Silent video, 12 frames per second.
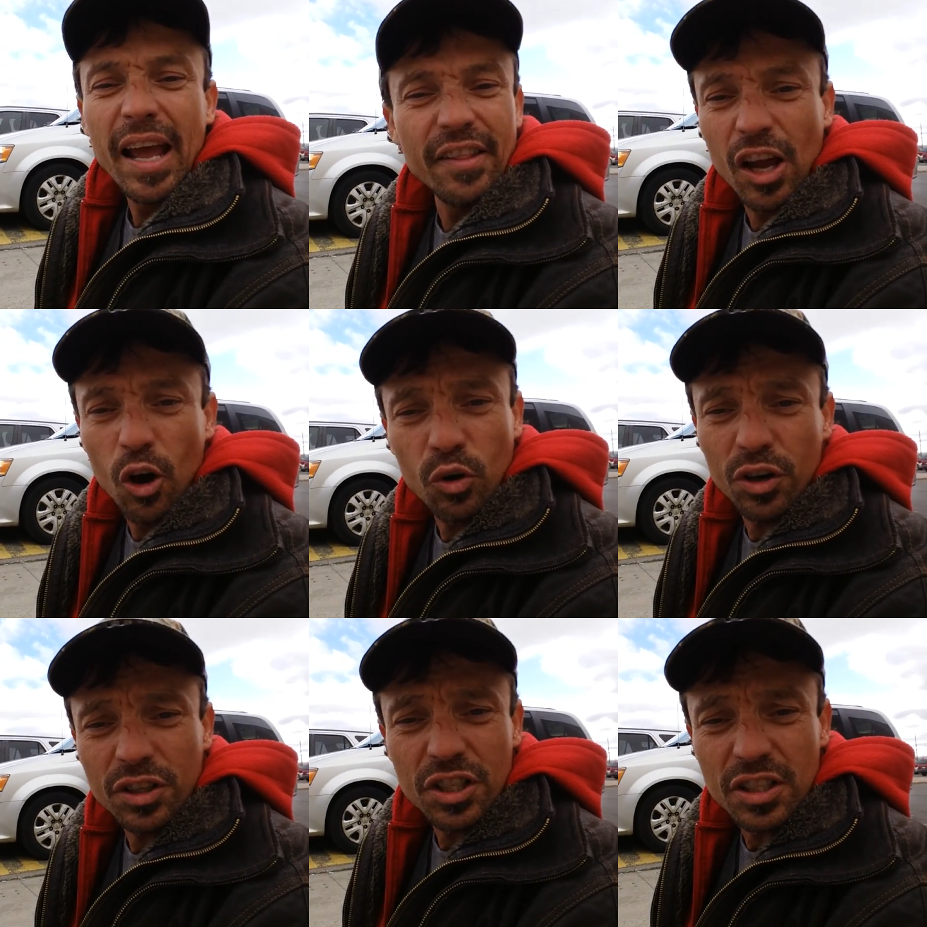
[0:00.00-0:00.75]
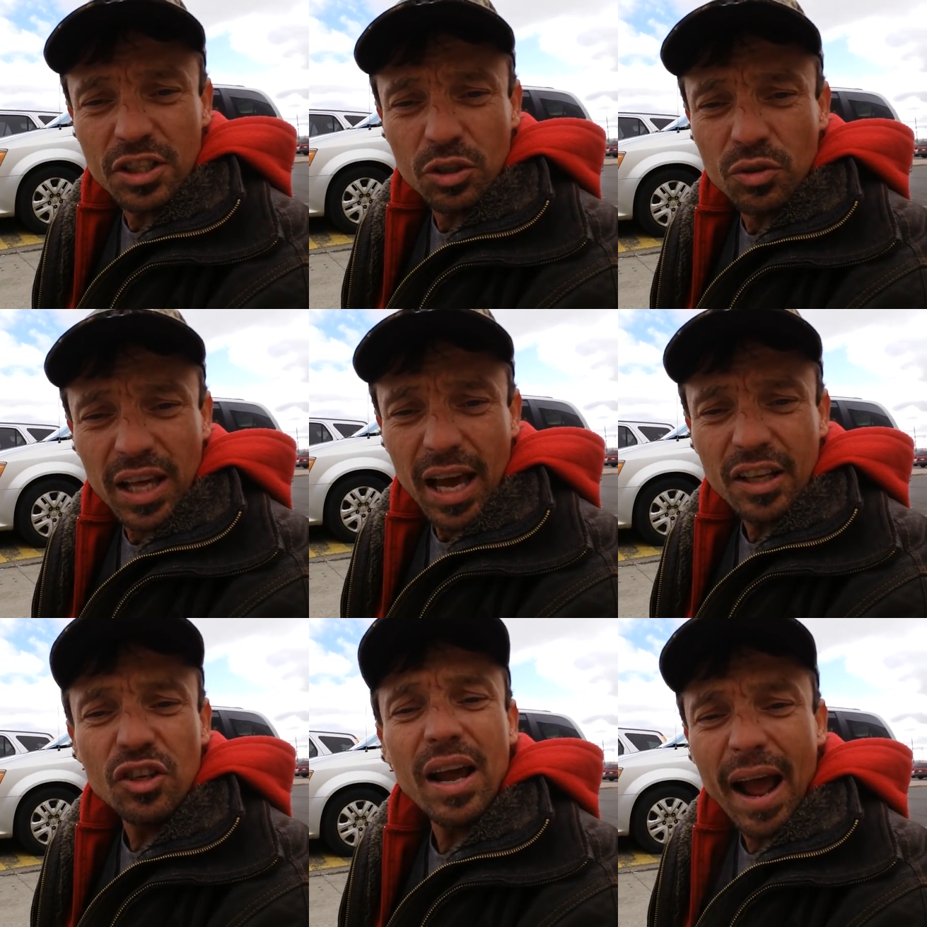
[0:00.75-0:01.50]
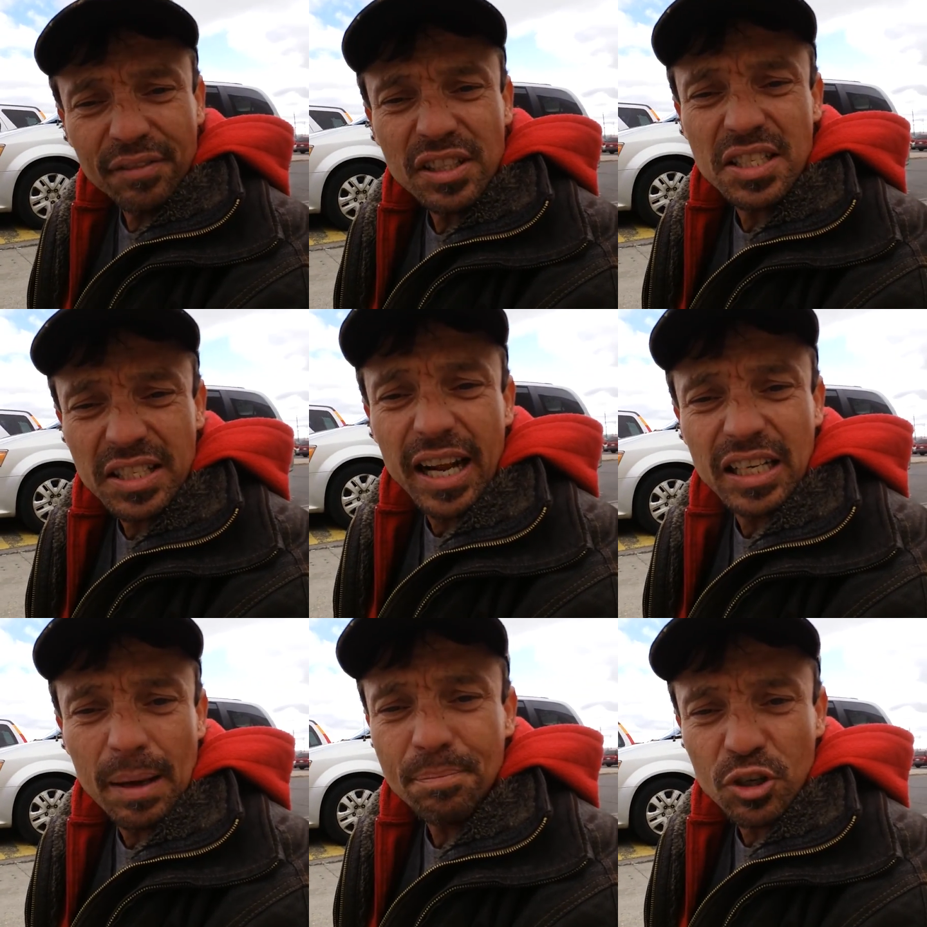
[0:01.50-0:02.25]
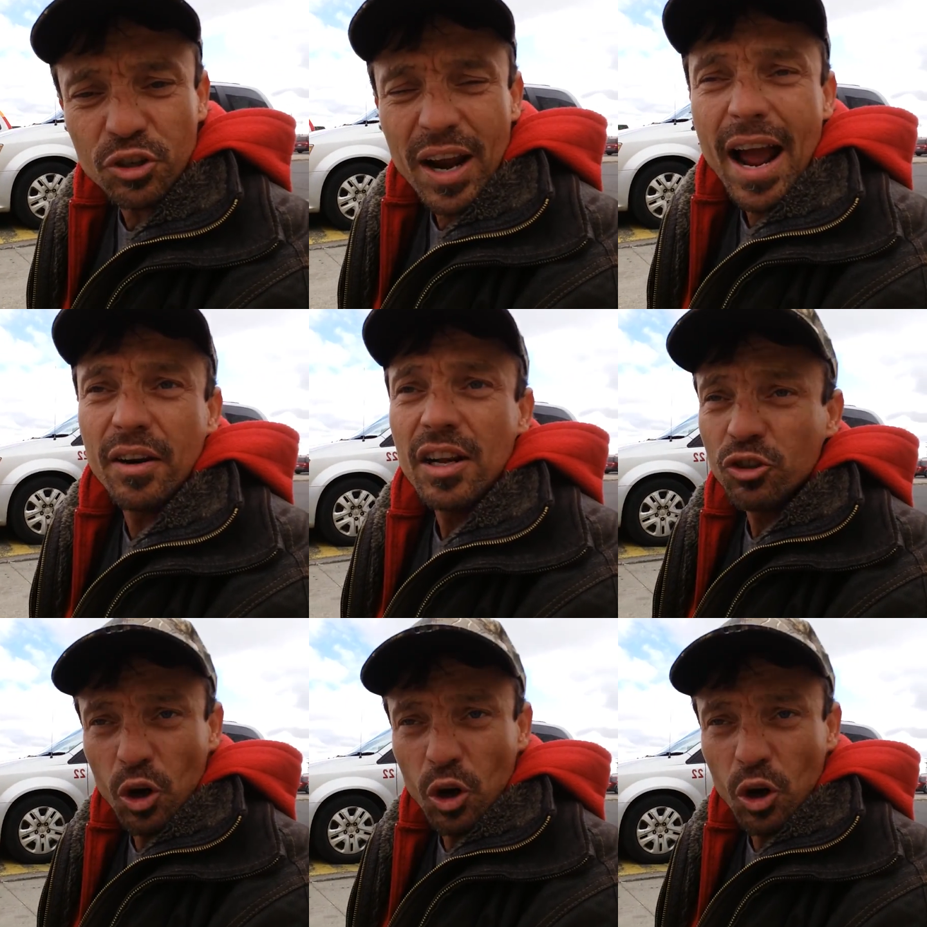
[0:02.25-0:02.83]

And in order to do that, you have to stand up your ground.